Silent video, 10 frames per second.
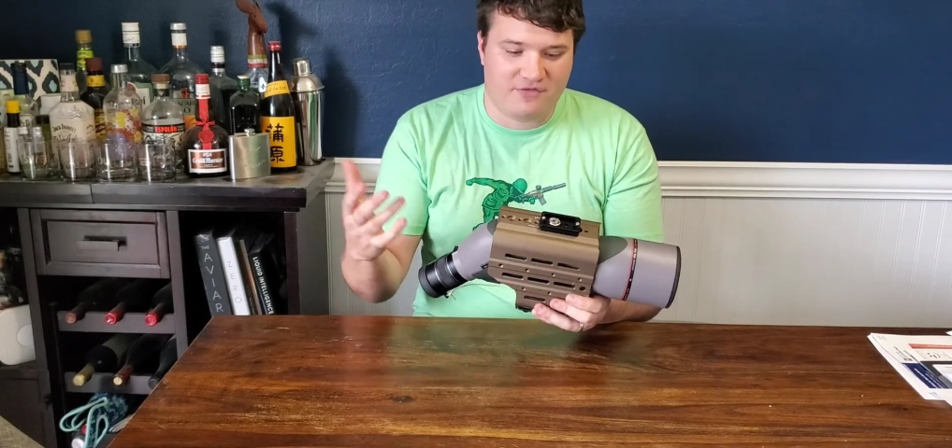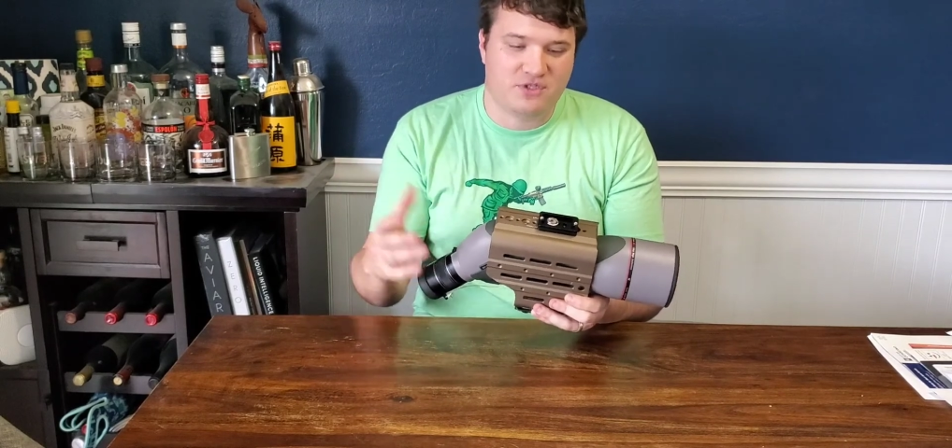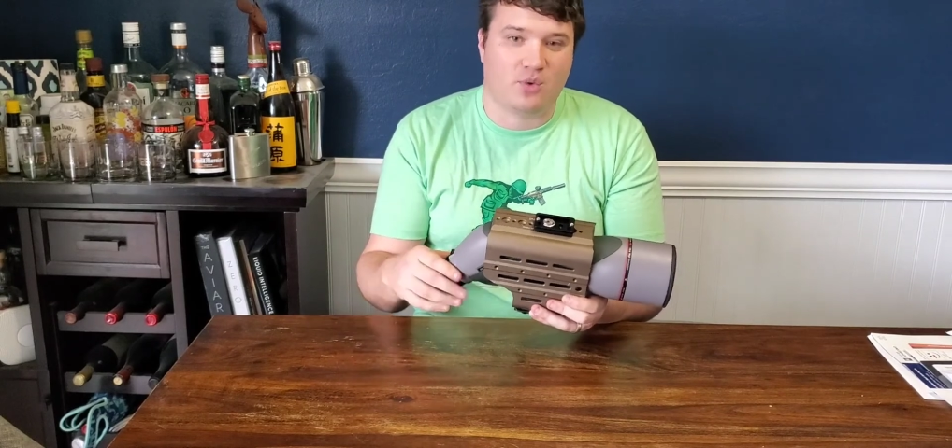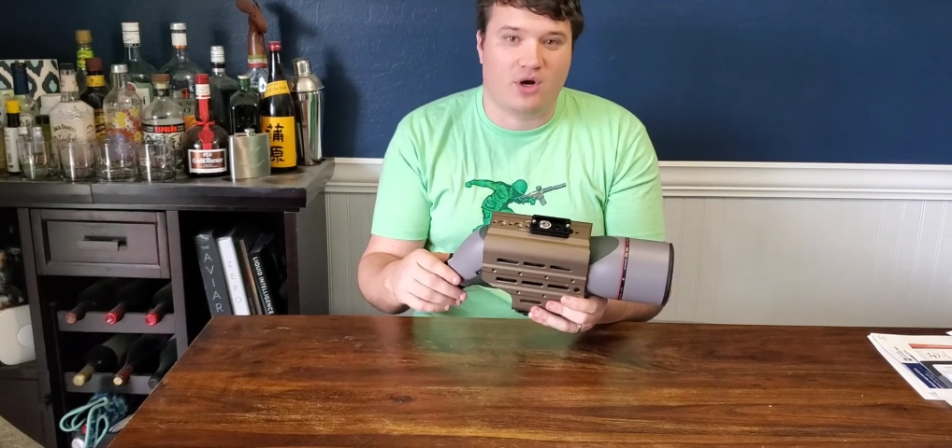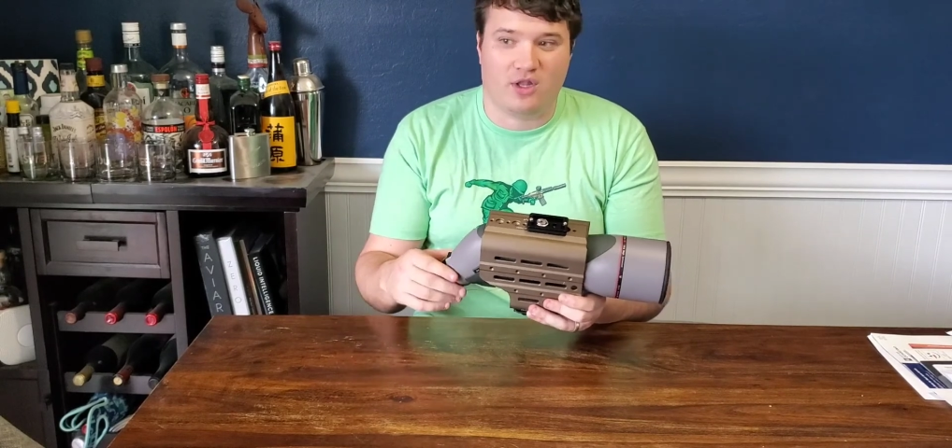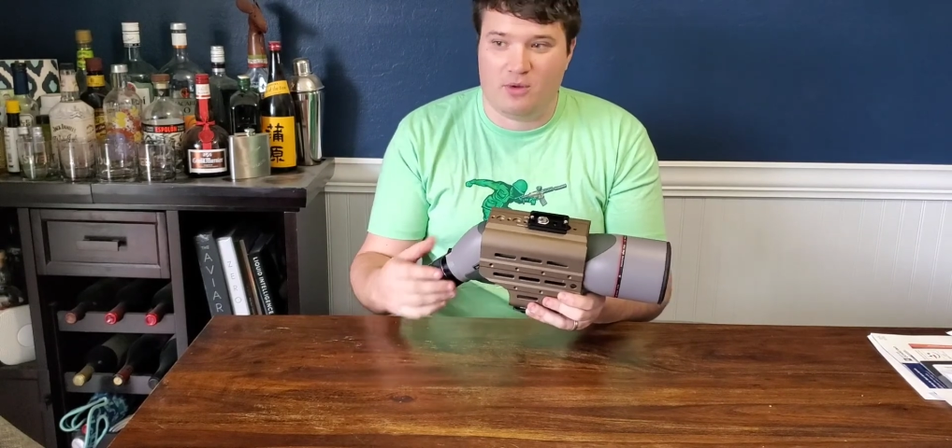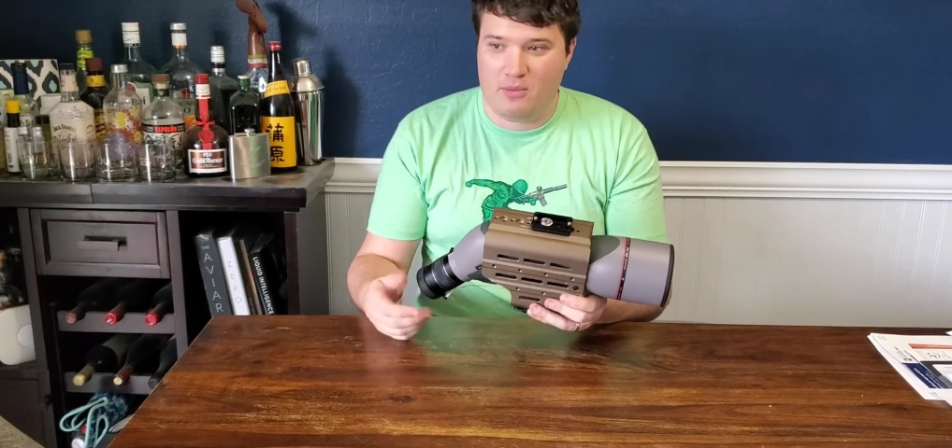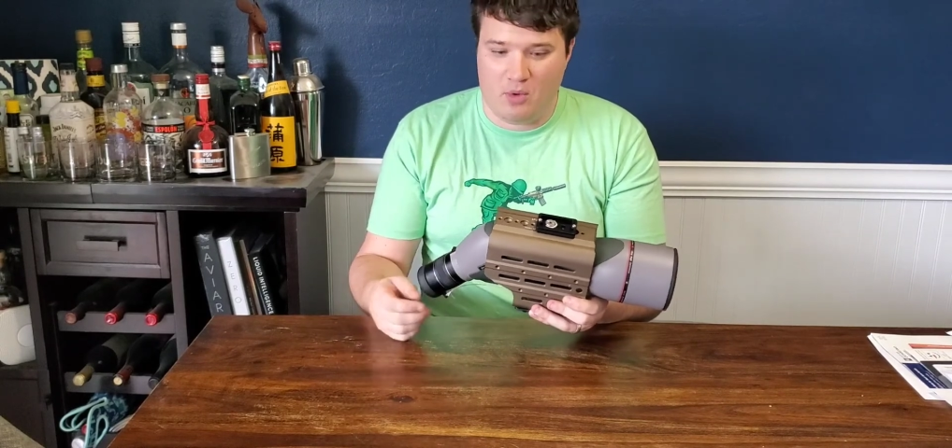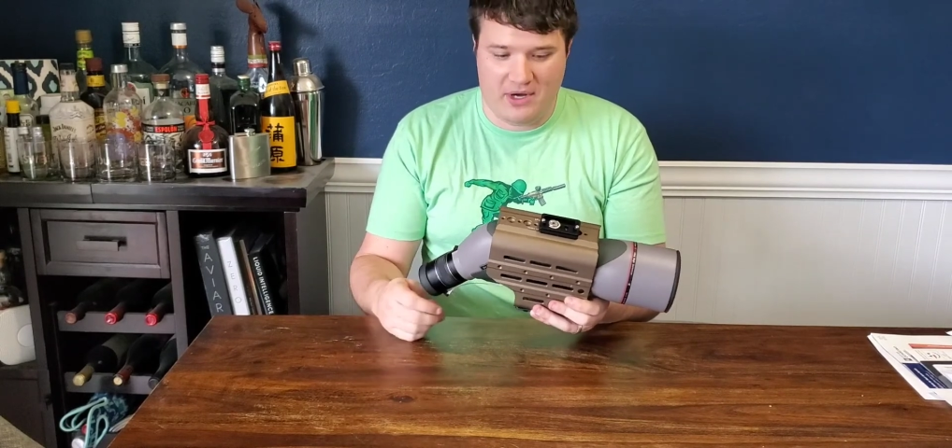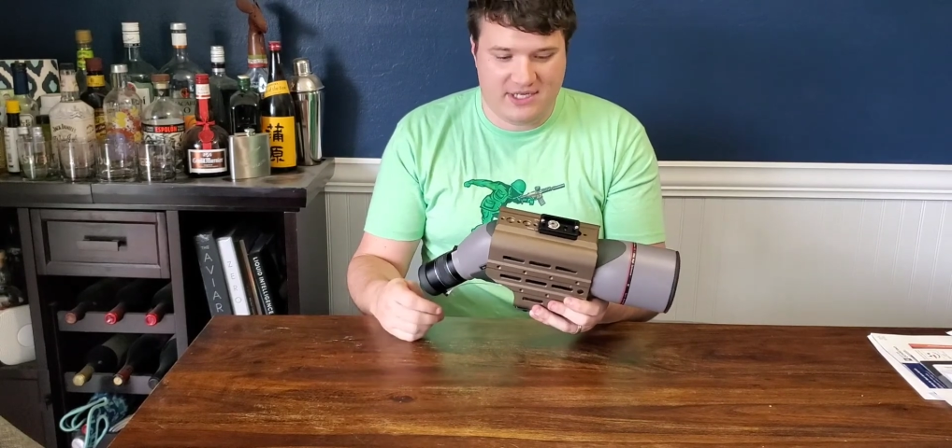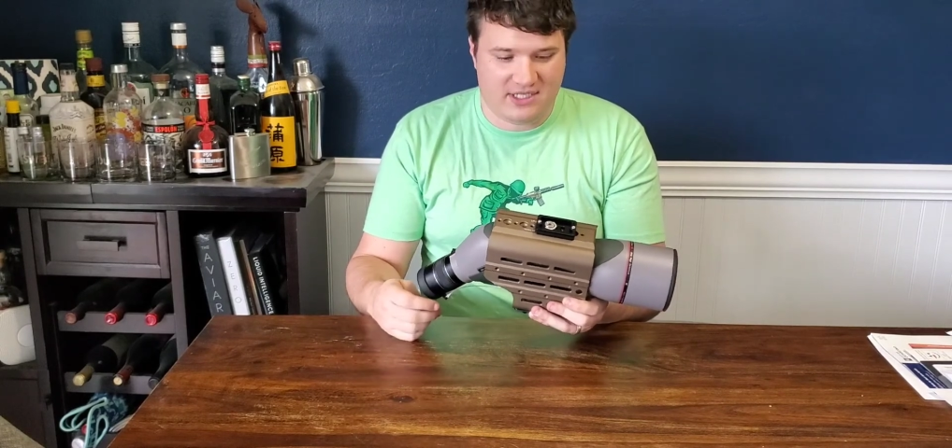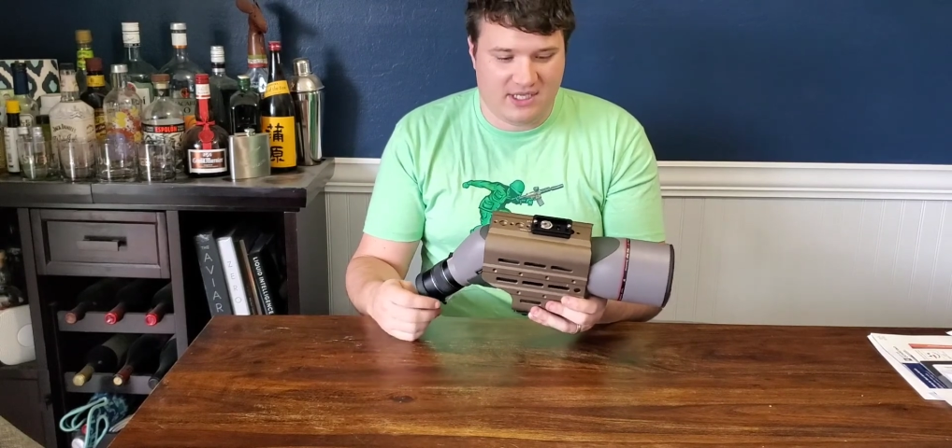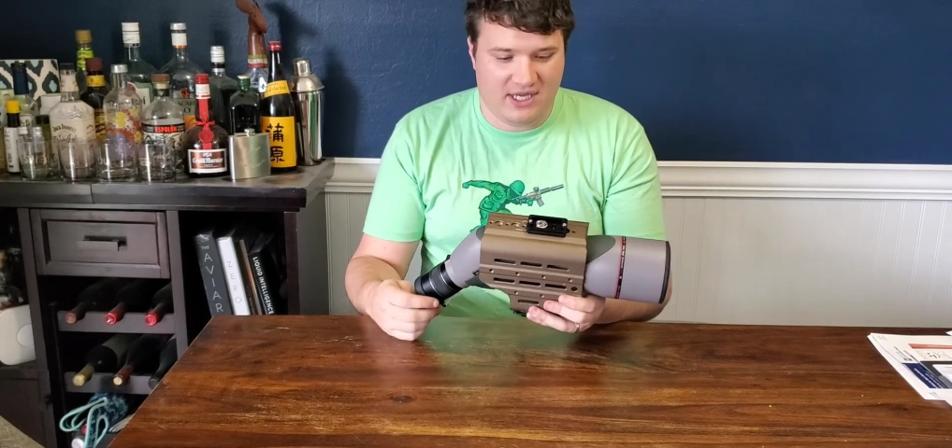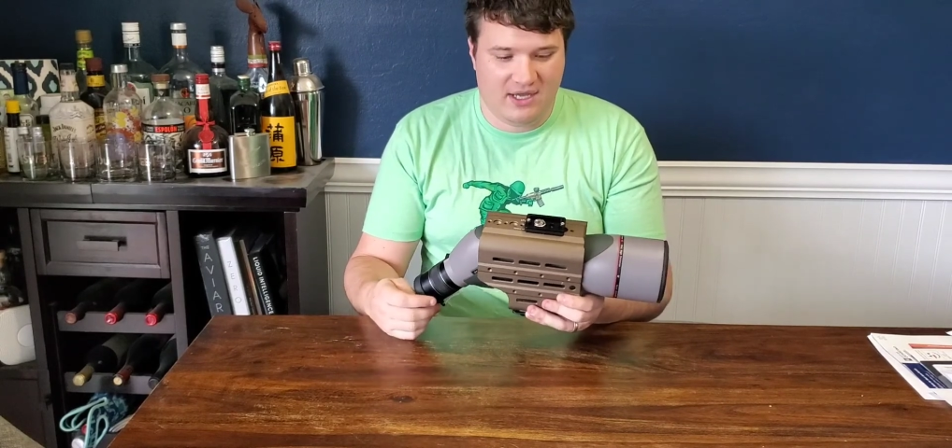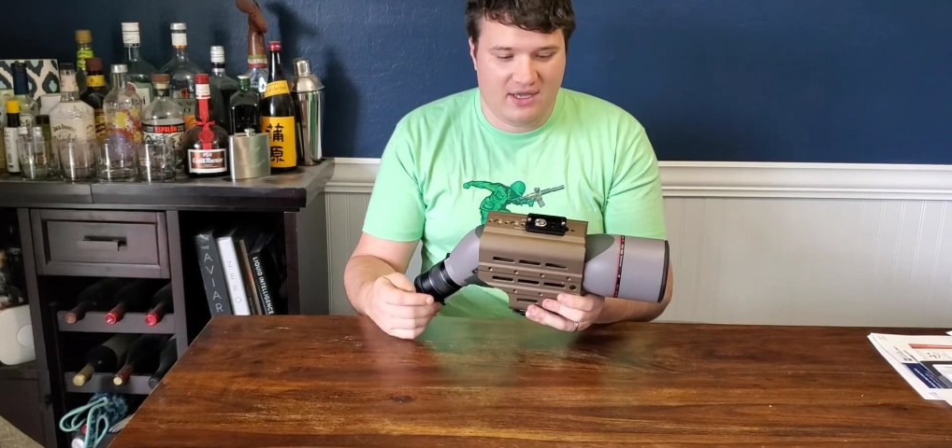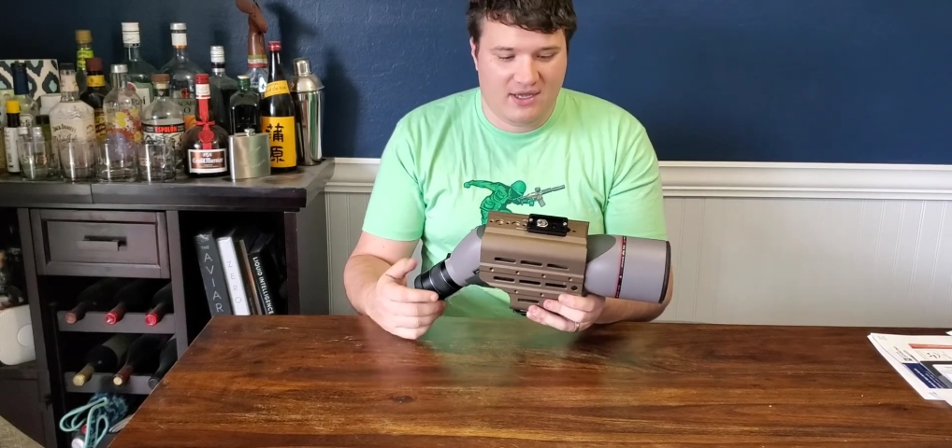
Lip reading: store it a little bit more easily,